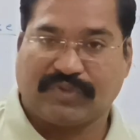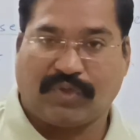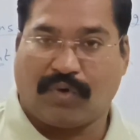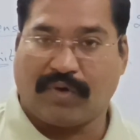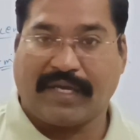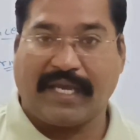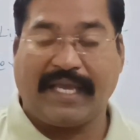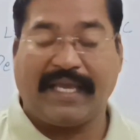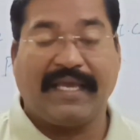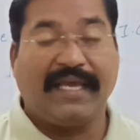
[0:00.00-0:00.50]

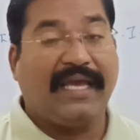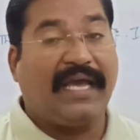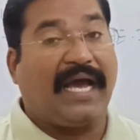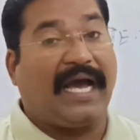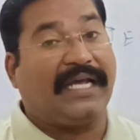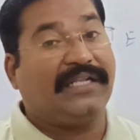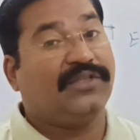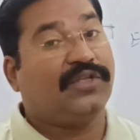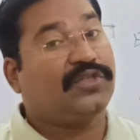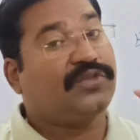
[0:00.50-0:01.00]
Okay,
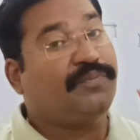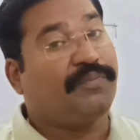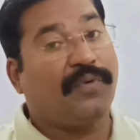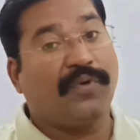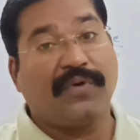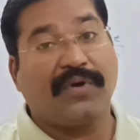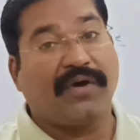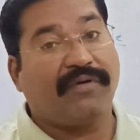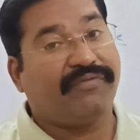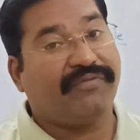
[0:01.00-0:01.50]
and those
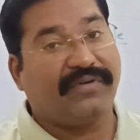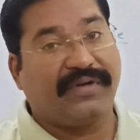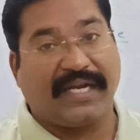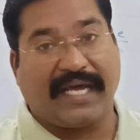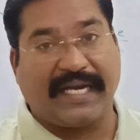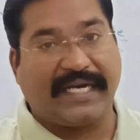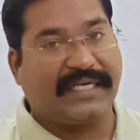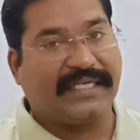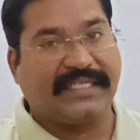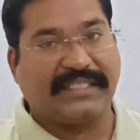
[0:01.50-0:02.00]
board of
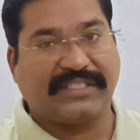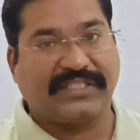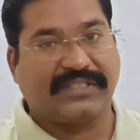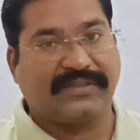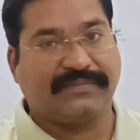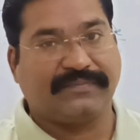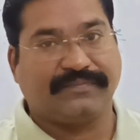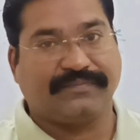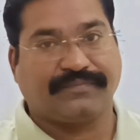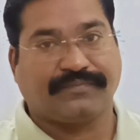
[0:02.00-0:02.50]

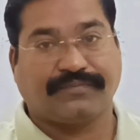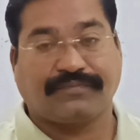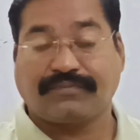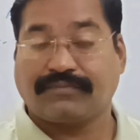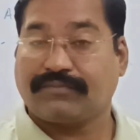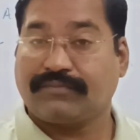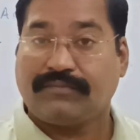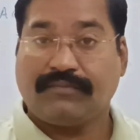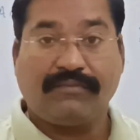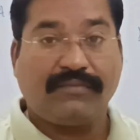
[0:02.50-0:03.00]
directors
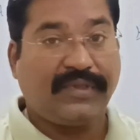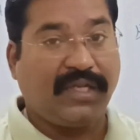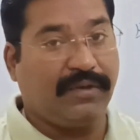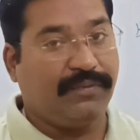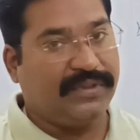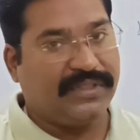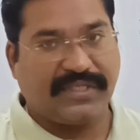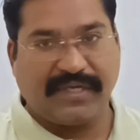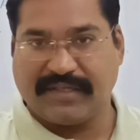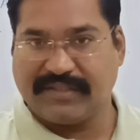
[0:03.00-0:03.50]

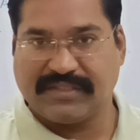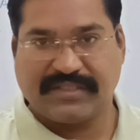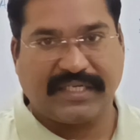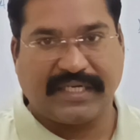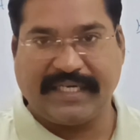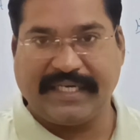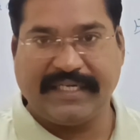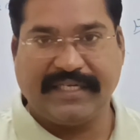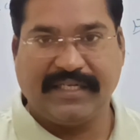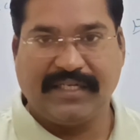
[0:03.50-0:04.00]
which have
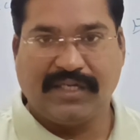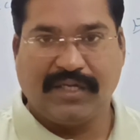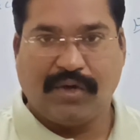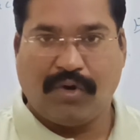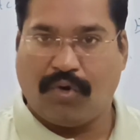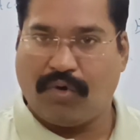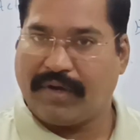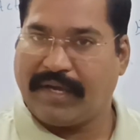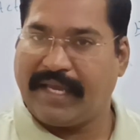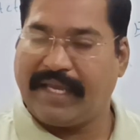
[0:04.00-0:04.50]
studied,
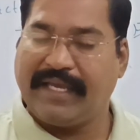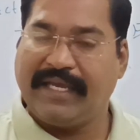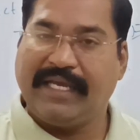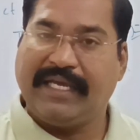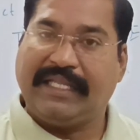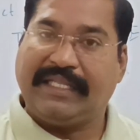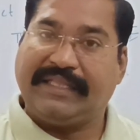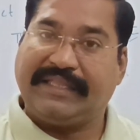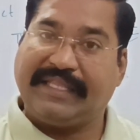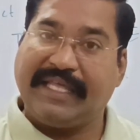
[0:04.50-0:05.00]

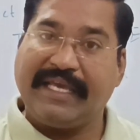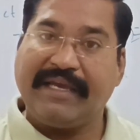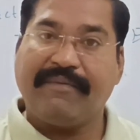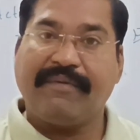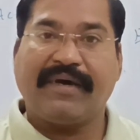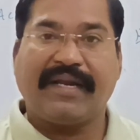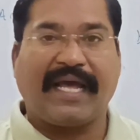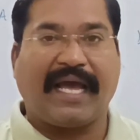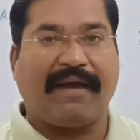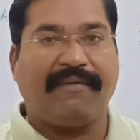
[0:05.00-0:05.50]
okay, they
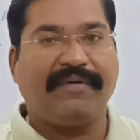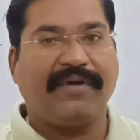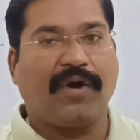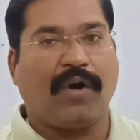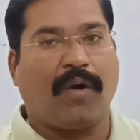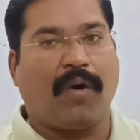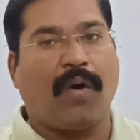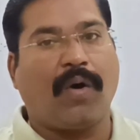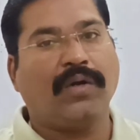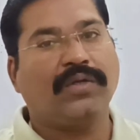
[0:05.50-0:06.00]
were having
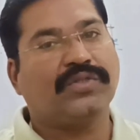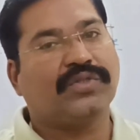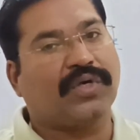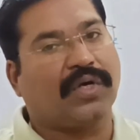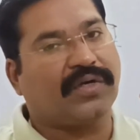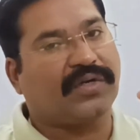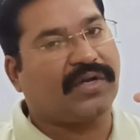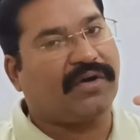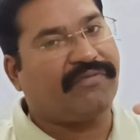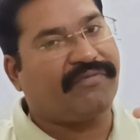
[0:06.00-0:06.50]
all
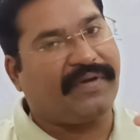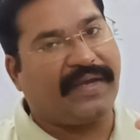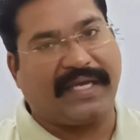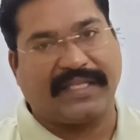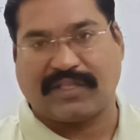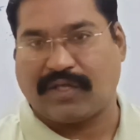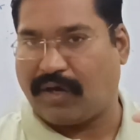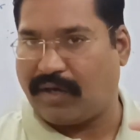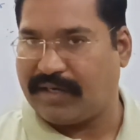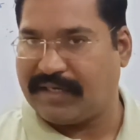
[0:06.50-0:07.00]
sort of
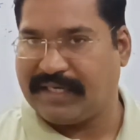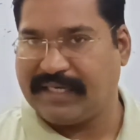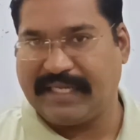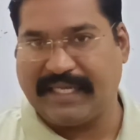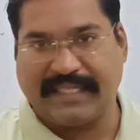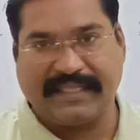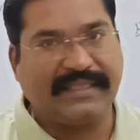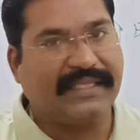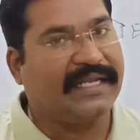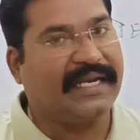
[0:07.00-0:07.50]

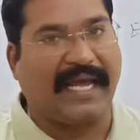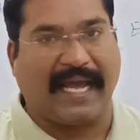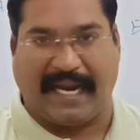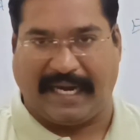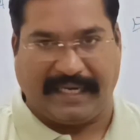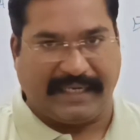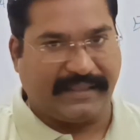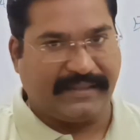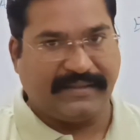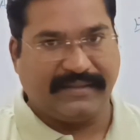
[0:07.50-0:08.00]
authority in their
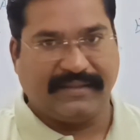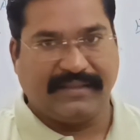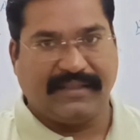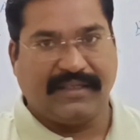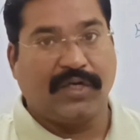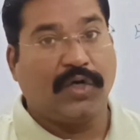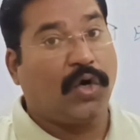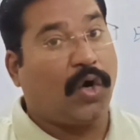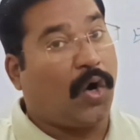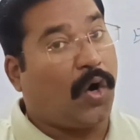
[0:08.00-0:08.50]
hand.
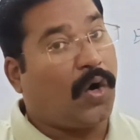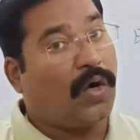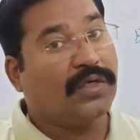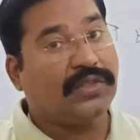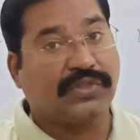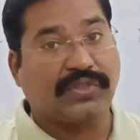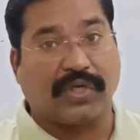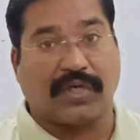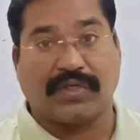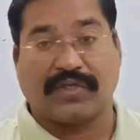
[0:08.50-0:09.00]

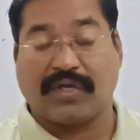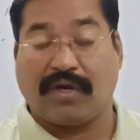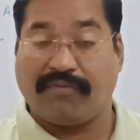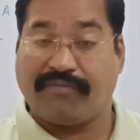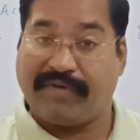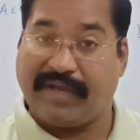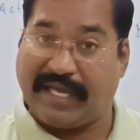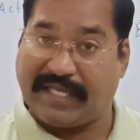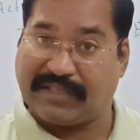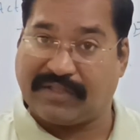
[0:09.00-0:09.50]
All sort
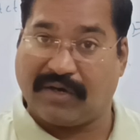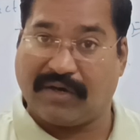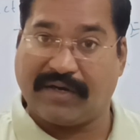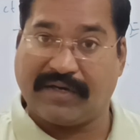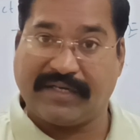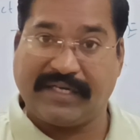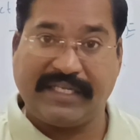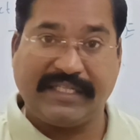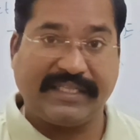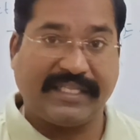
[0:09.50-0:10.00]
of
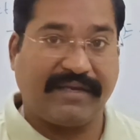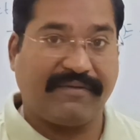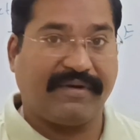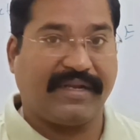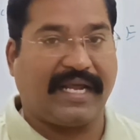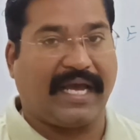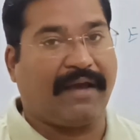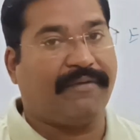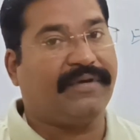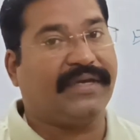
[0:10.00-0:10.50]
authority they
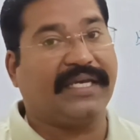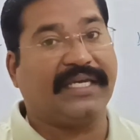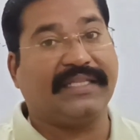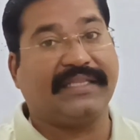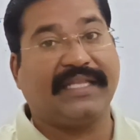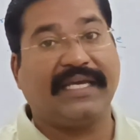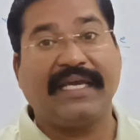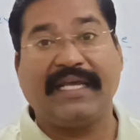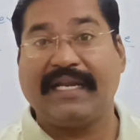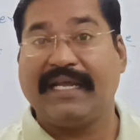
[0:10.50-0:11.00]
were having
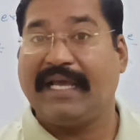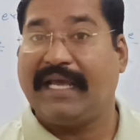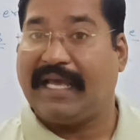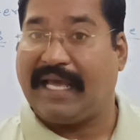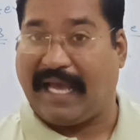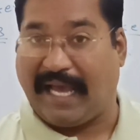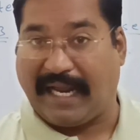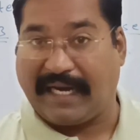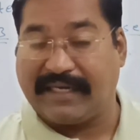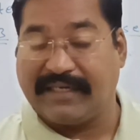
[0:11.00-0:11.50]
in their
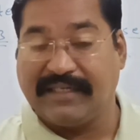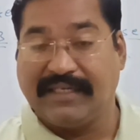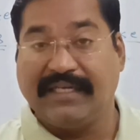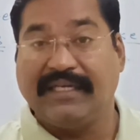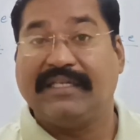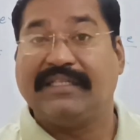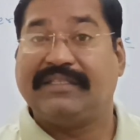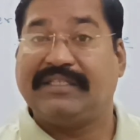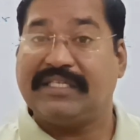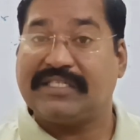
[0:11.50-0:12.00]
hand.
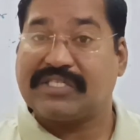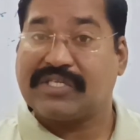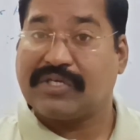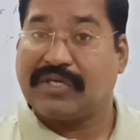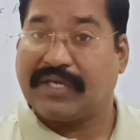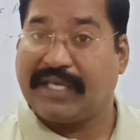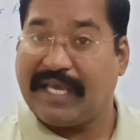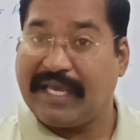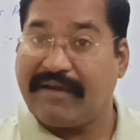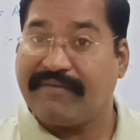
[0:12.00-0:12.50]

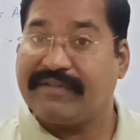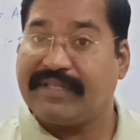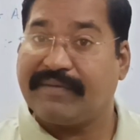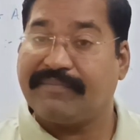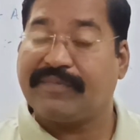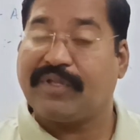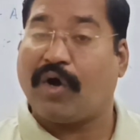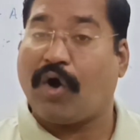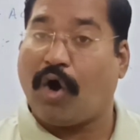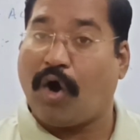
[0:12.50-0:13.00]
This gave
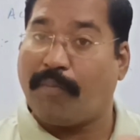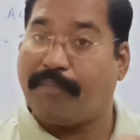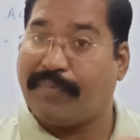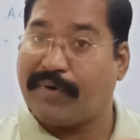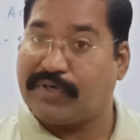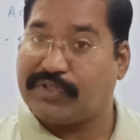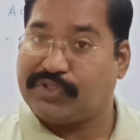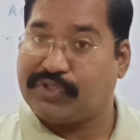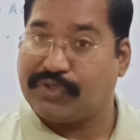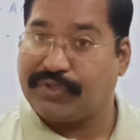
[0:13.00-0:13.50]
them the
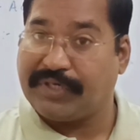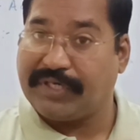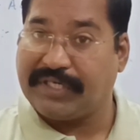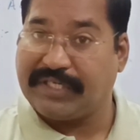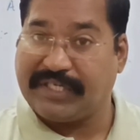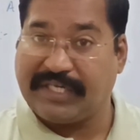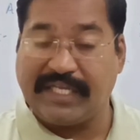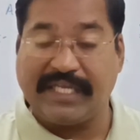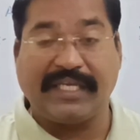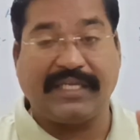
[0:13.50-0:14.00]

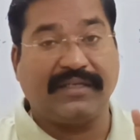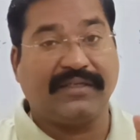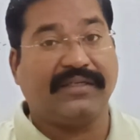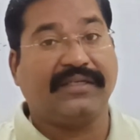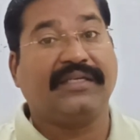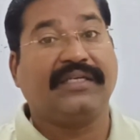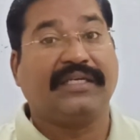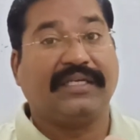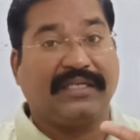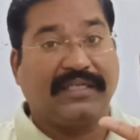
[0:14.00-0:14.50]
opportunity.